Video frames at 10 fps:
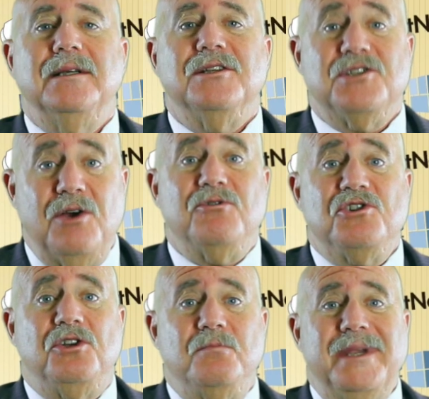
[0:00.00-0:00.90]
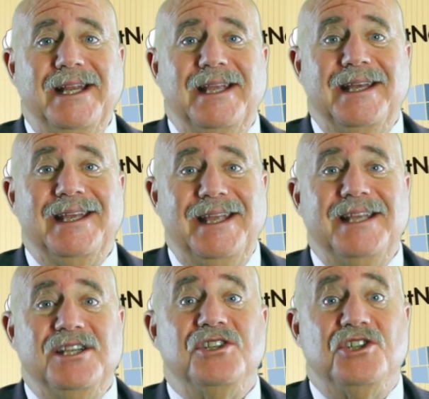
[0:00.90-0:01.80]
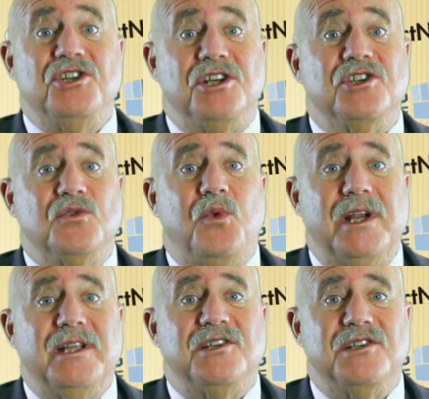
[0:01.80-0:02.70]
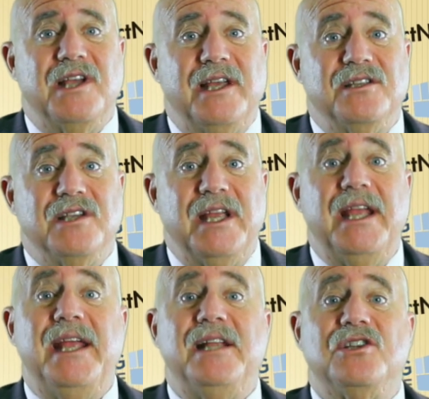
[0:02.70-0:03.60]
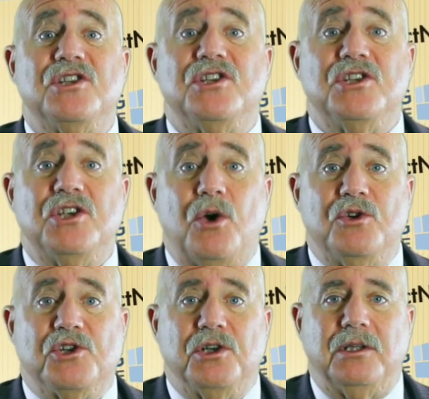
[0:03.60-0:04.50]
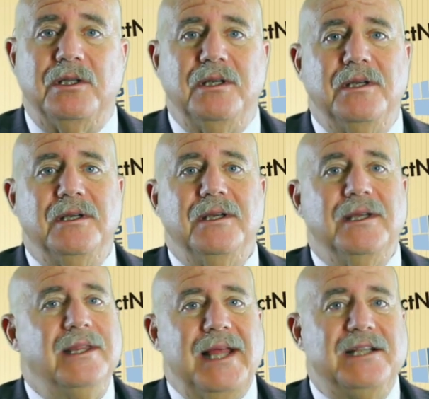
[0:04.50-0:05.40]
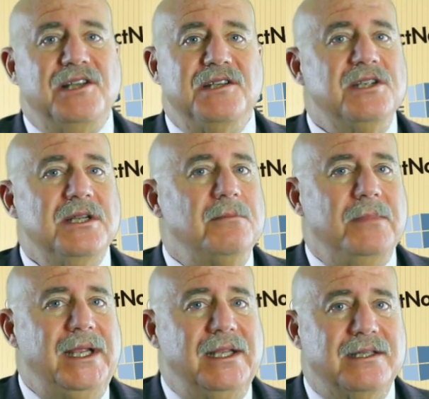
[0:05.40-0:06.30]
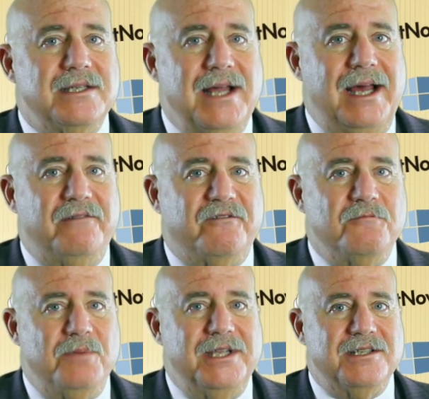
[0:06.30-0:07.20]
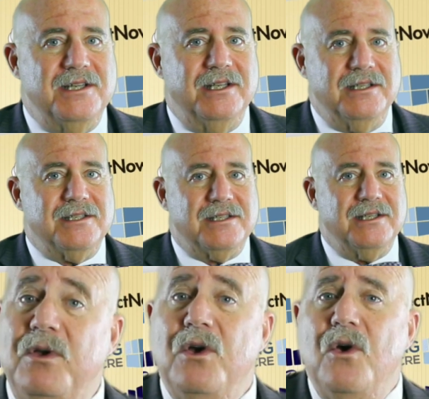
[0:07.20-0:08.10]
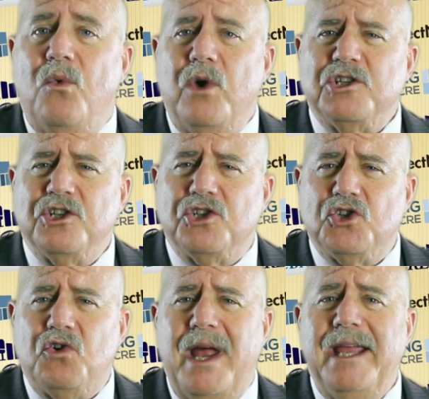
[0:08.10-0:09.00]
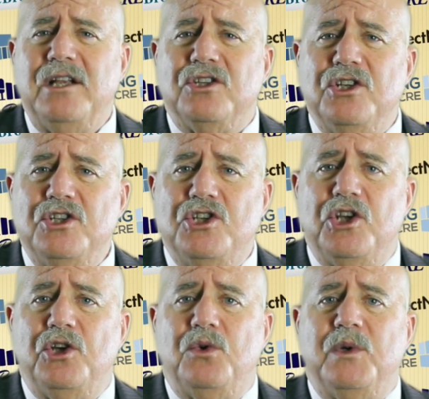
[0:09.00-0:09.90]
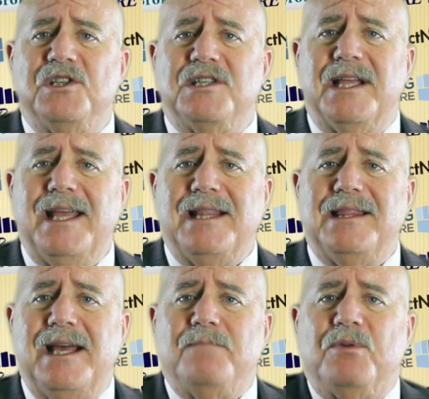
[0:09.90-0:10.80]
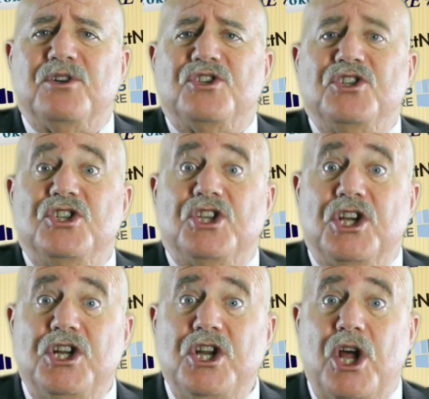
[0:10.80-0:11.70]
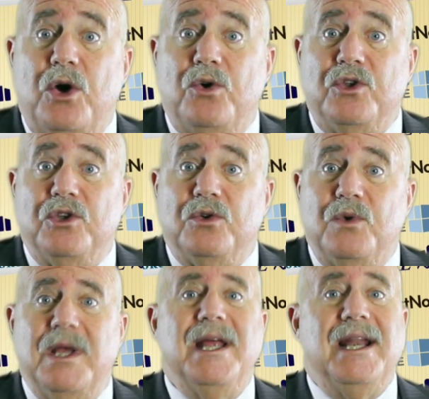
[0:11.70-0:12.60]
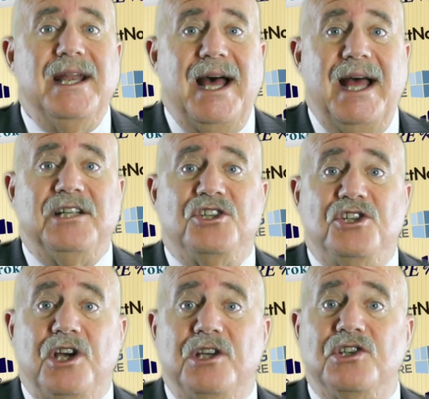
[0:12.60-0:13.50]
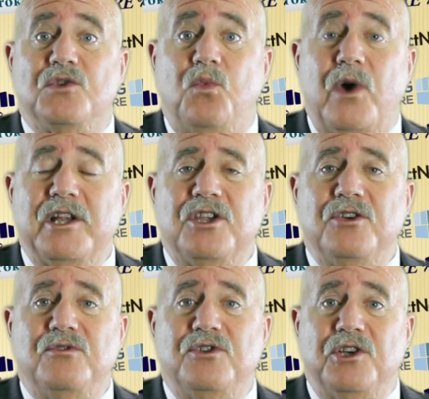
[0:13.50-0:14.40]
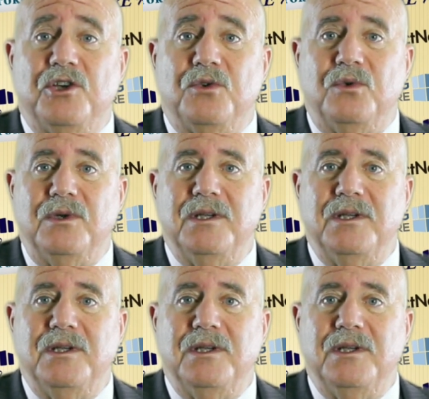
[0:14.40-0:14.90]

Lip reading: Social media is just what it says. It's social. That doesn't mean it's not for business. What you're trying to do is to get that person to know you, not just what you do.